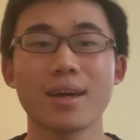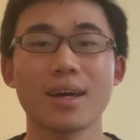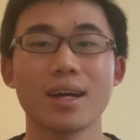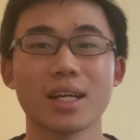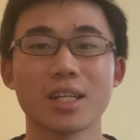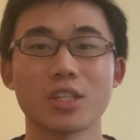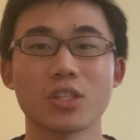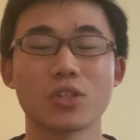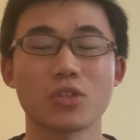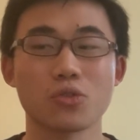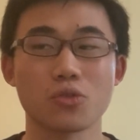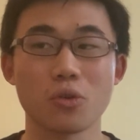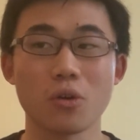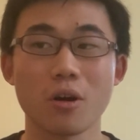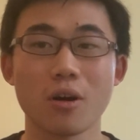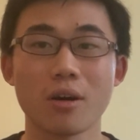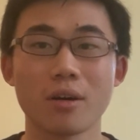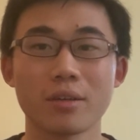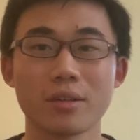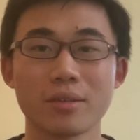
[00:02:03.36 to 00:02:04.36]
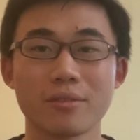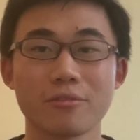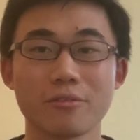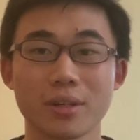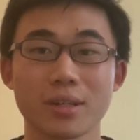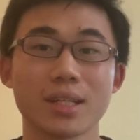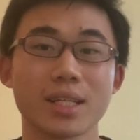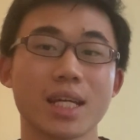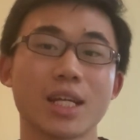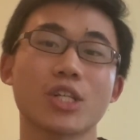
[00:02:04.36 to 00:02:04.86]
a strong
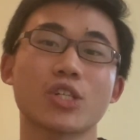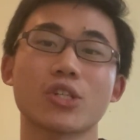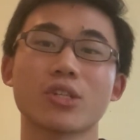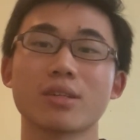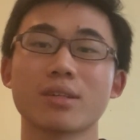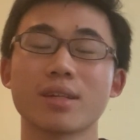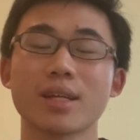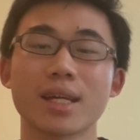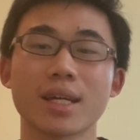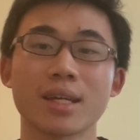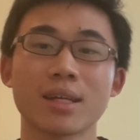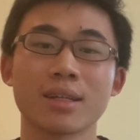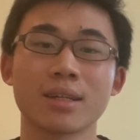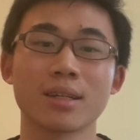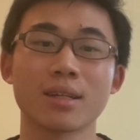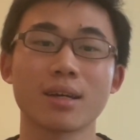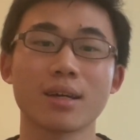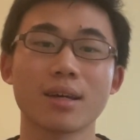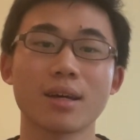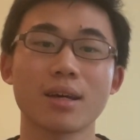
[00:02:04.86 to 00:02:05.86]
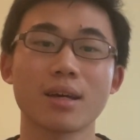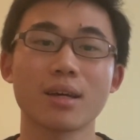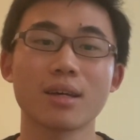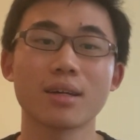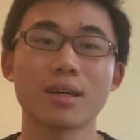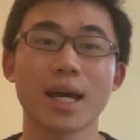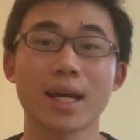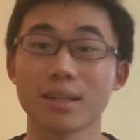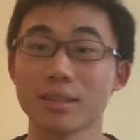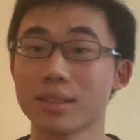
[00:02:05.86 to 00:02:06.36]
foundation in
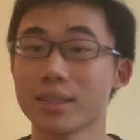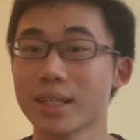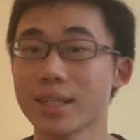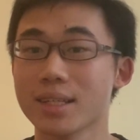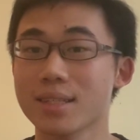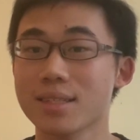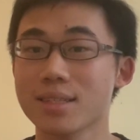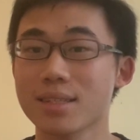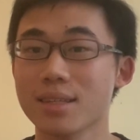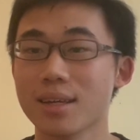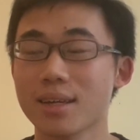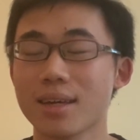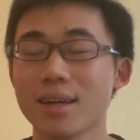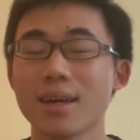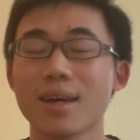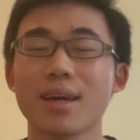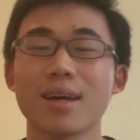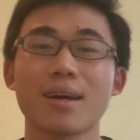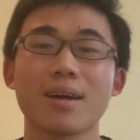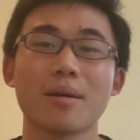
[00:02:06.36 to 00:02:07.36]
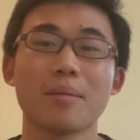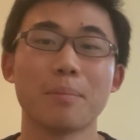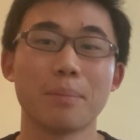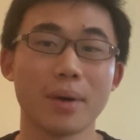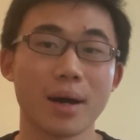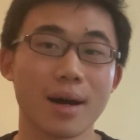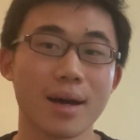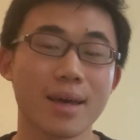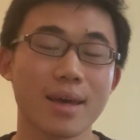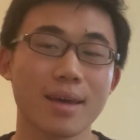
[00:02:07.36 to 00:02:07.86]
uh, analytics,
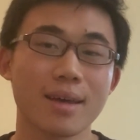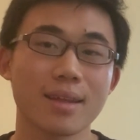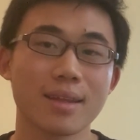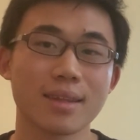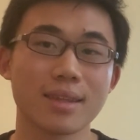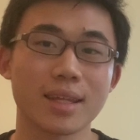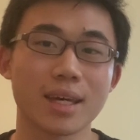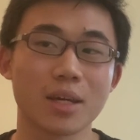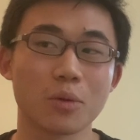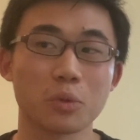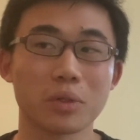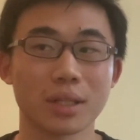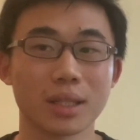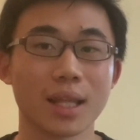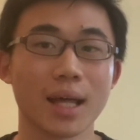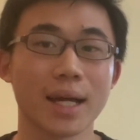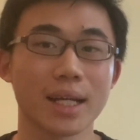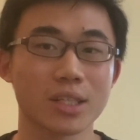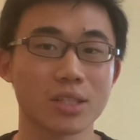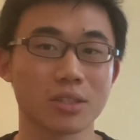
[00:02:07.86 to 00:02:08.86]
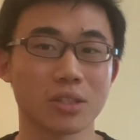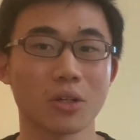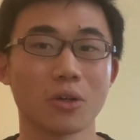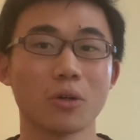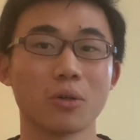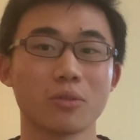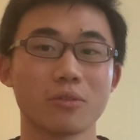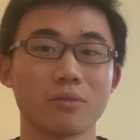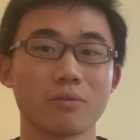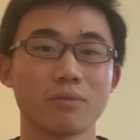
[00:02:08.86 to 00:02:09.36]
but they would like to
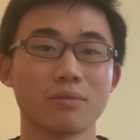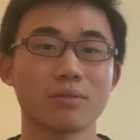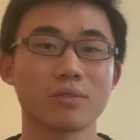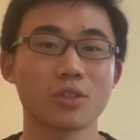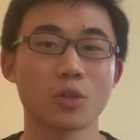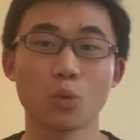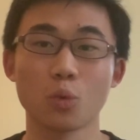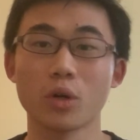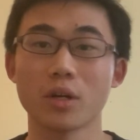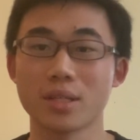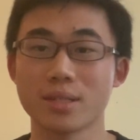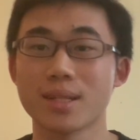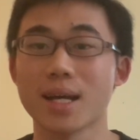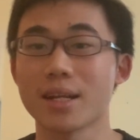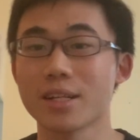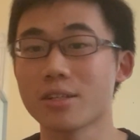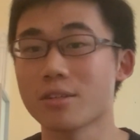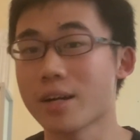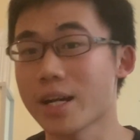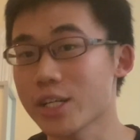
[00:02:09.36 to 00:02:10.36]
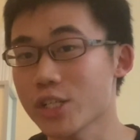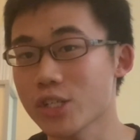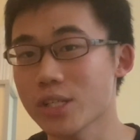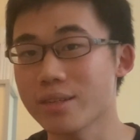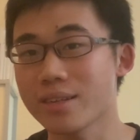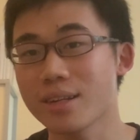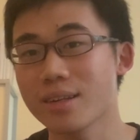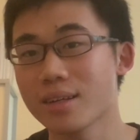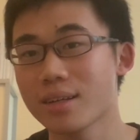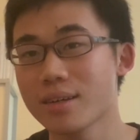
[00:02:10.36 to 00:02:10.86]
go towards that
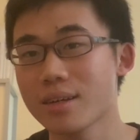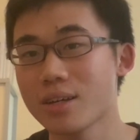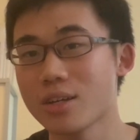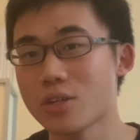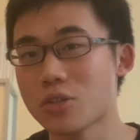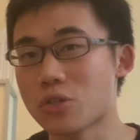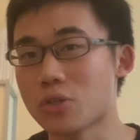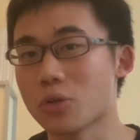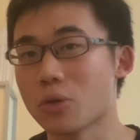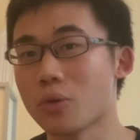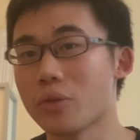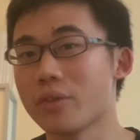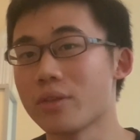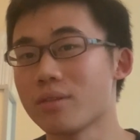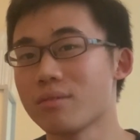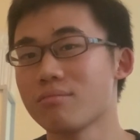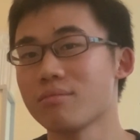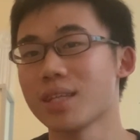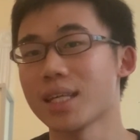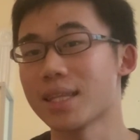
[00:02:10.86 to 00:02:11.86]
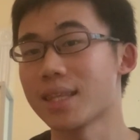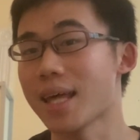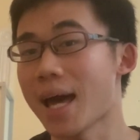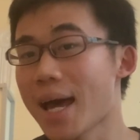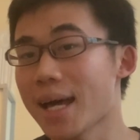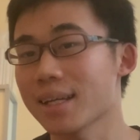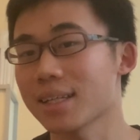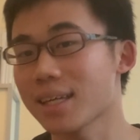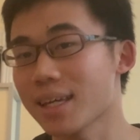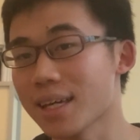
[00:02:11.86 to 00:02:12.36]
direction. So in
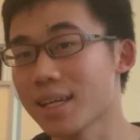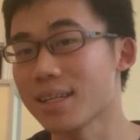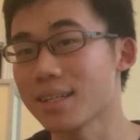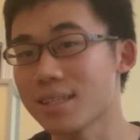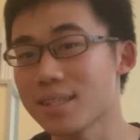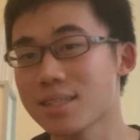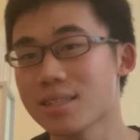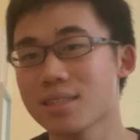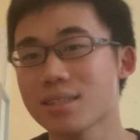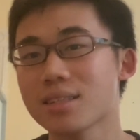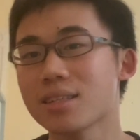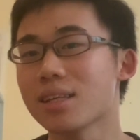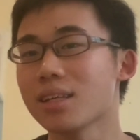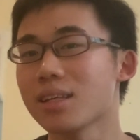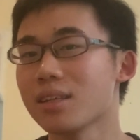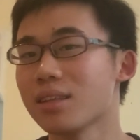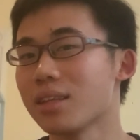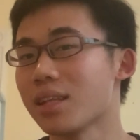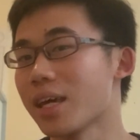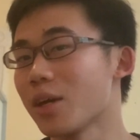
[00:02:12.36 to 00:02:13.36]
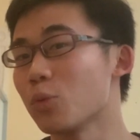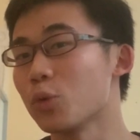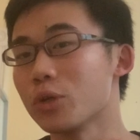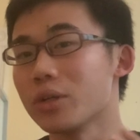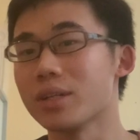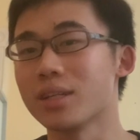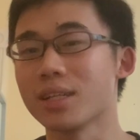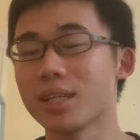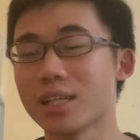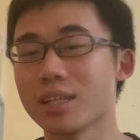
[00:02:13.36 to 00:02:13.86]
that case, they
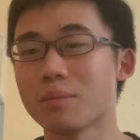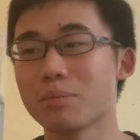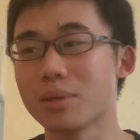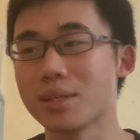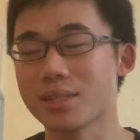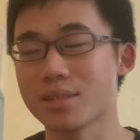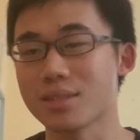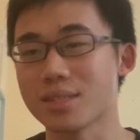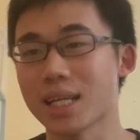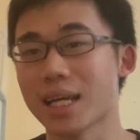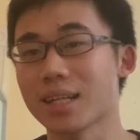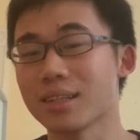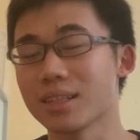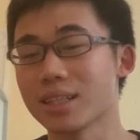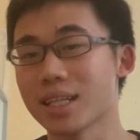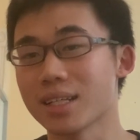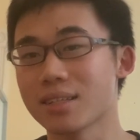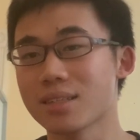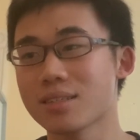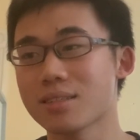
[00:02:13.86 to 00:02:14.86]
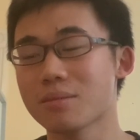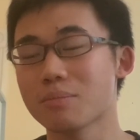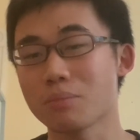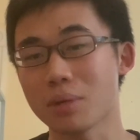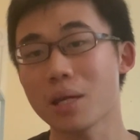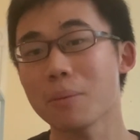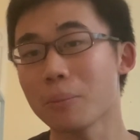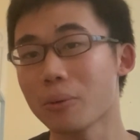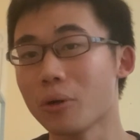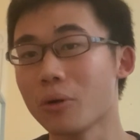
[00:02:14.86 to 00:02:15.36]
would need business analytics
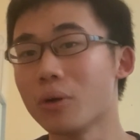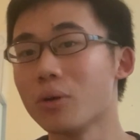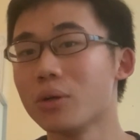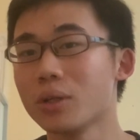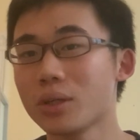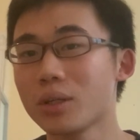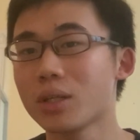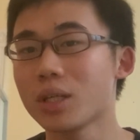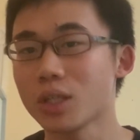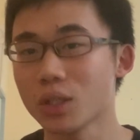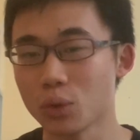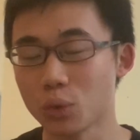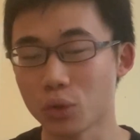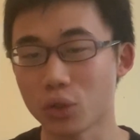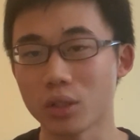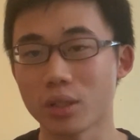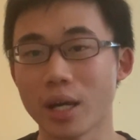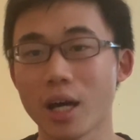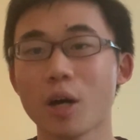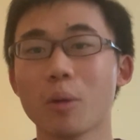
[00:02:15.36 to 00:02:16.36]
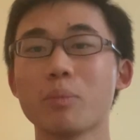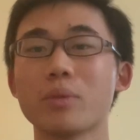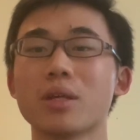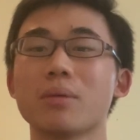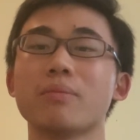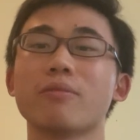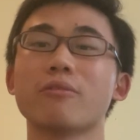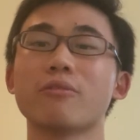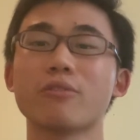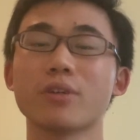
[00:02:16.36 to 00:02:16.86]
people who could help
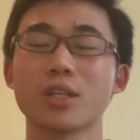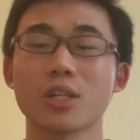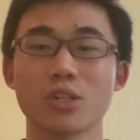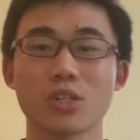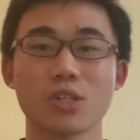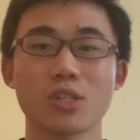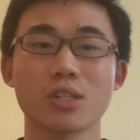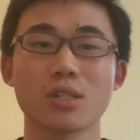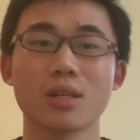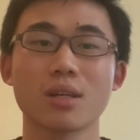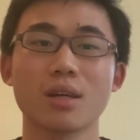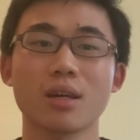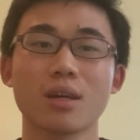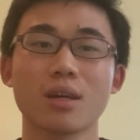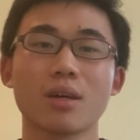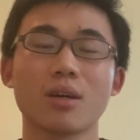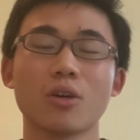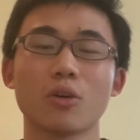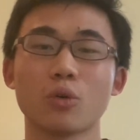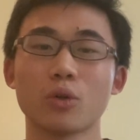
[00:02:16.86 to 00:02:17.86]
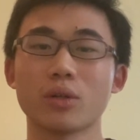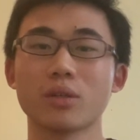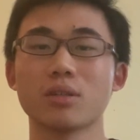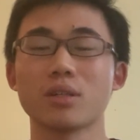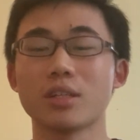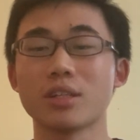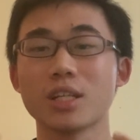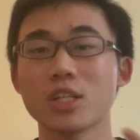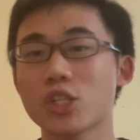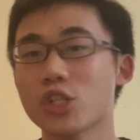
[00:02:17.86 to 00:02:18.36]
them finish or
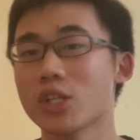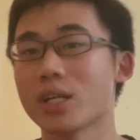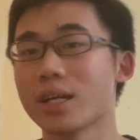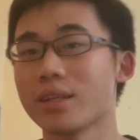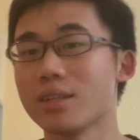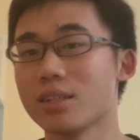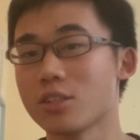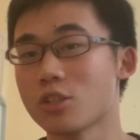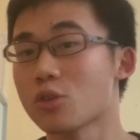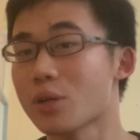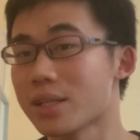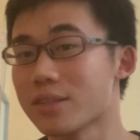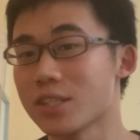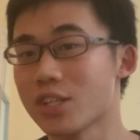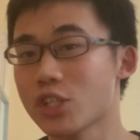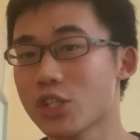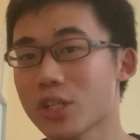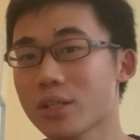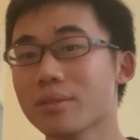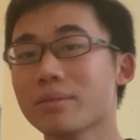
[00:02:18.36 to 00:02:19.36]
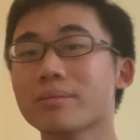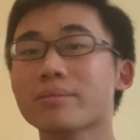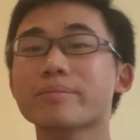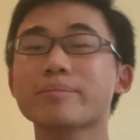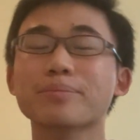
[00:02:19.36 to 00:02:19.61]
initiate this transition.